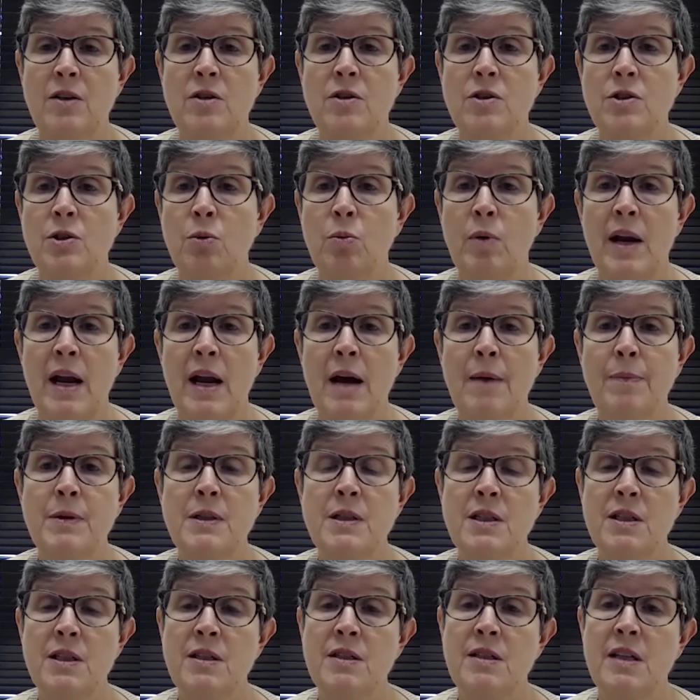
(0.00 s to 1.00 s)
So what happens
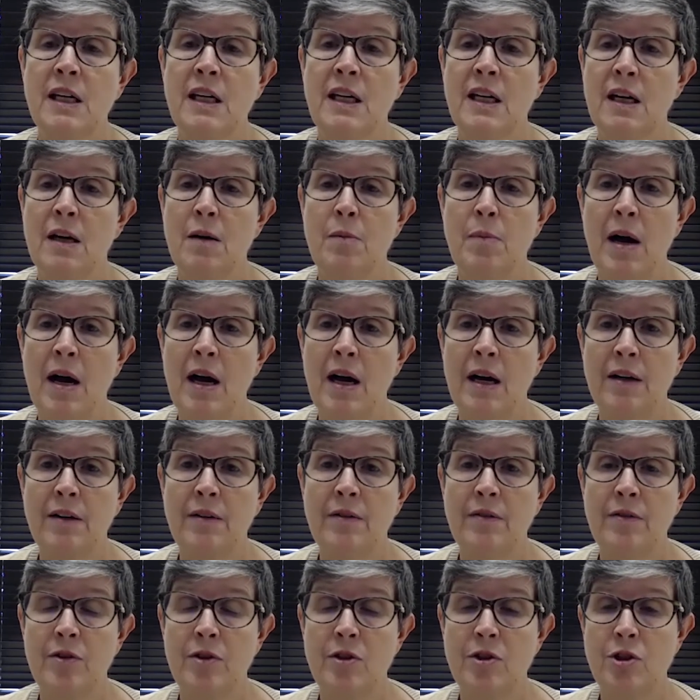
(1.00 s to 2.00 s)
is they get them
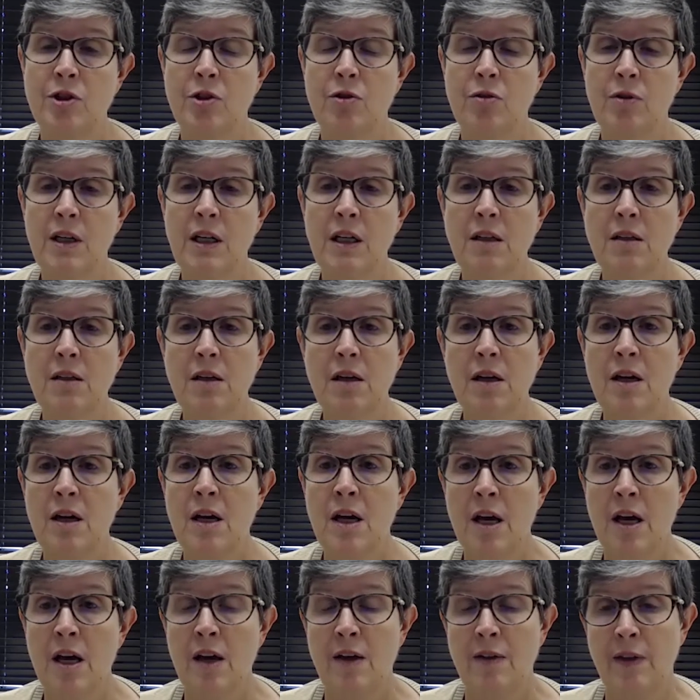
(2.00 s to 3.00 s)
on the screen,
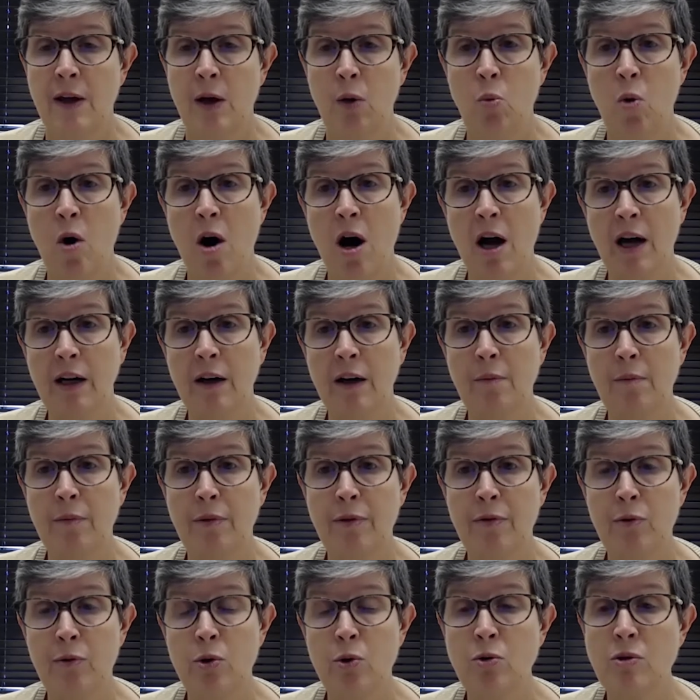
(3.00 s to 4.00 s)
they walk them
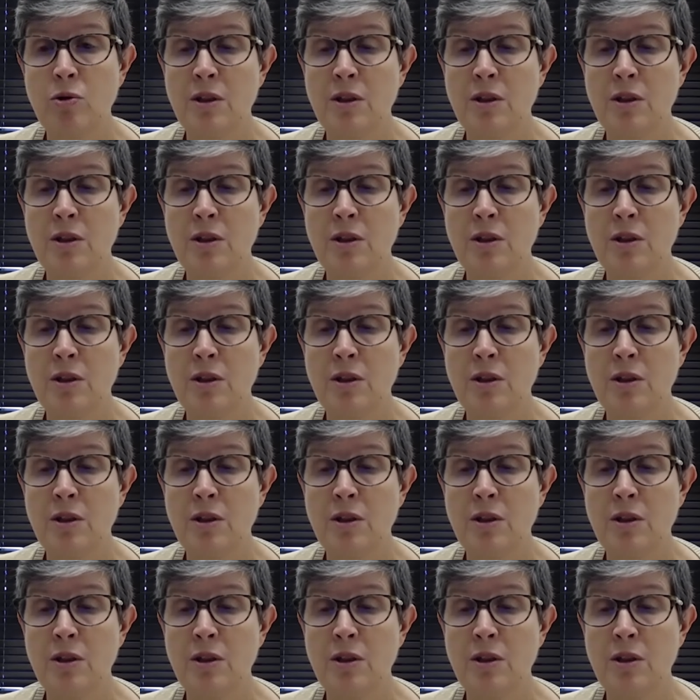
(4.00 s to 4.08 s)
through.